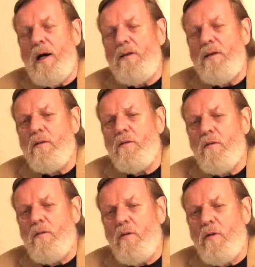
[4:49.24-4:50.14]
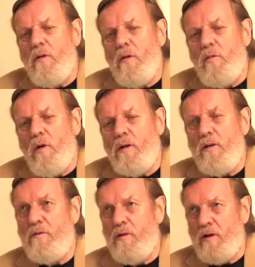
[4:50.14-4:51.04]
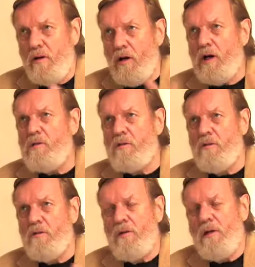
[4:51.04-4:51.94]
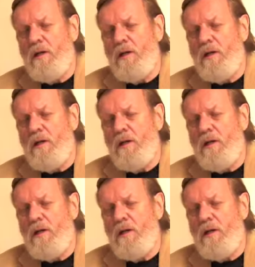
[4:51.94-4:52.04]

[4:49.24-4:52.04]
I think one of the very larger